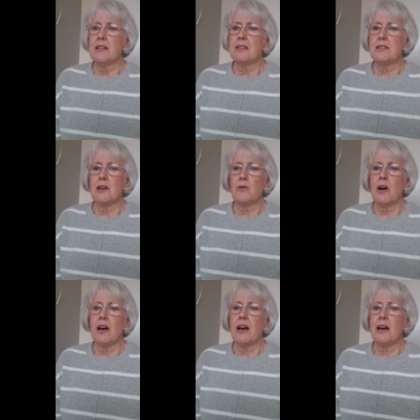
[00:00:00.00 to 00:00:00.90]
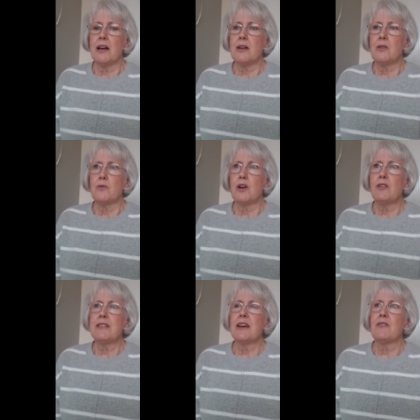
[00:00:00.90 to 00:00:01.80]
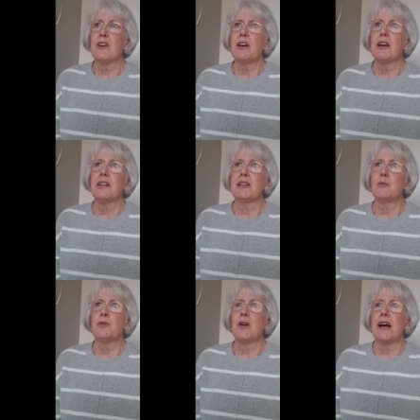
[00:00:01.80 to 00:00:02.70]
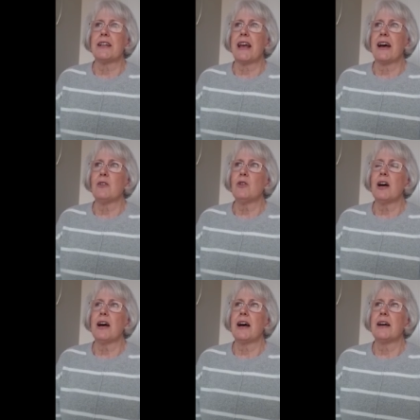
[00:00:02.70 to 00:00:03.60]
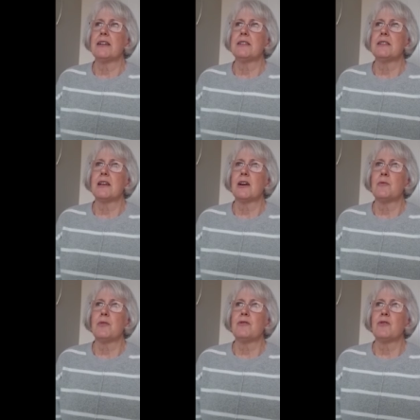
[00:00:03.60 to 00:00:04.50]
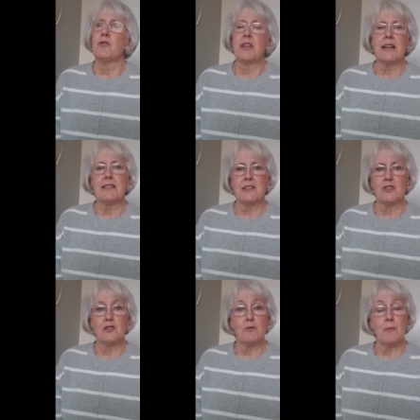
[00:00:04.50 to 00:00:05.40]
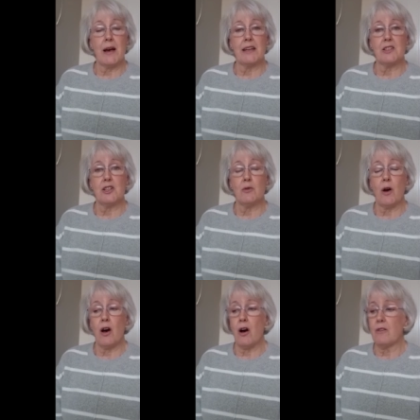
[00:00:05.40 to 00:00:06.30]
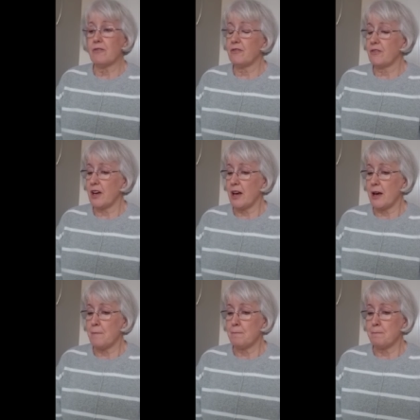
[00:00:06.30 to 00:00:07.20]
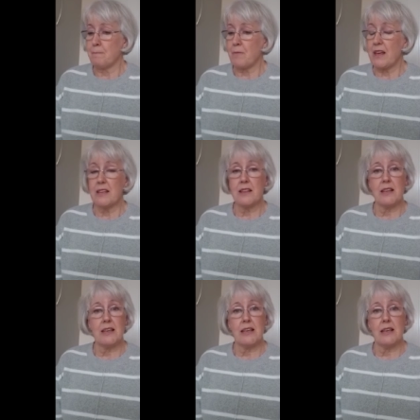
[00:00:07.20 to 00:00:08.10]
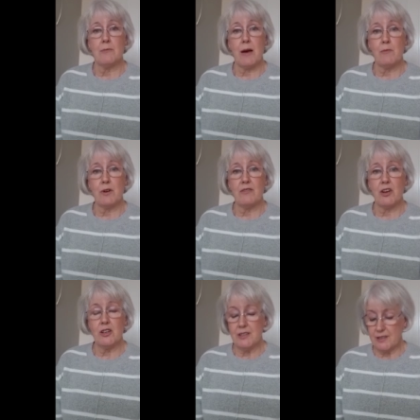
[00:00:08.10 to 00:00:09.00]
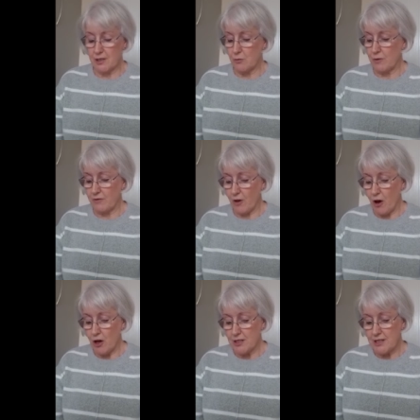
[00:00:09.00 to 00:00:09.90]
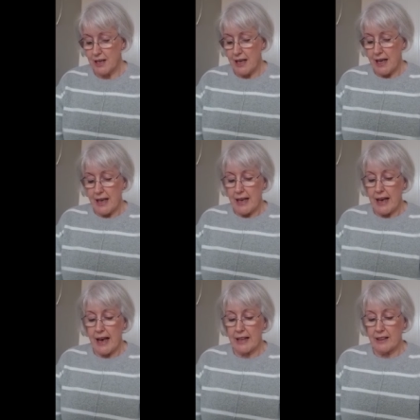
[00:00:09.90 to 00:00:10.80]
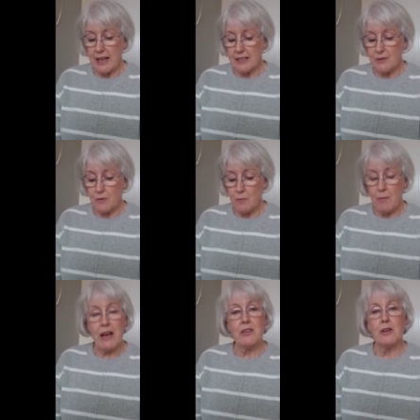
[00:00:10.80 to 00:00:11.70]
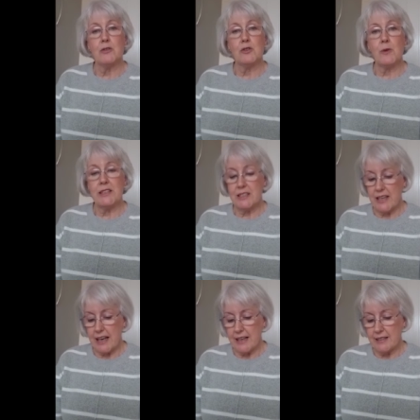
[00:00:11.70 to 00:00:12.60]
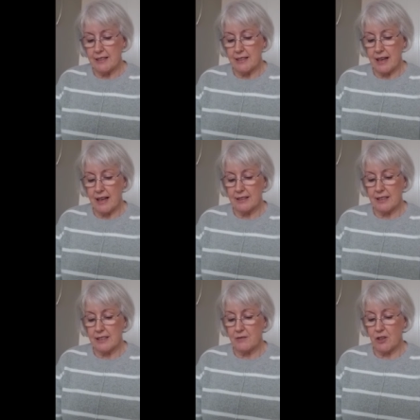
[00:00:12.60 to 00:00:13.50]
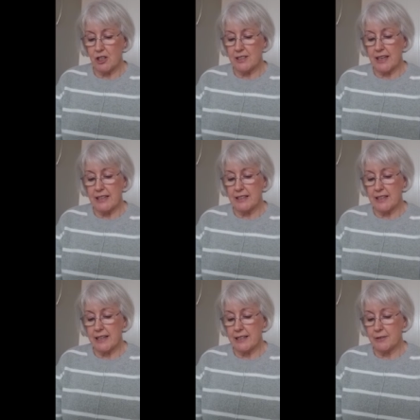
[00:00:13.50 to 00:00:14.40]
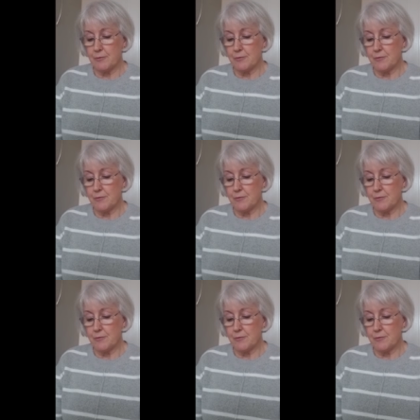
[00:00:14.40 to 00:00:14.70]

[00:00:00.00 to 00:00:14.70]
So we're going to have a, a little prayer now and uh, before that I'll just remind you of um, the memory verse that we've got and that's from Matthew 28 and it's verse 18.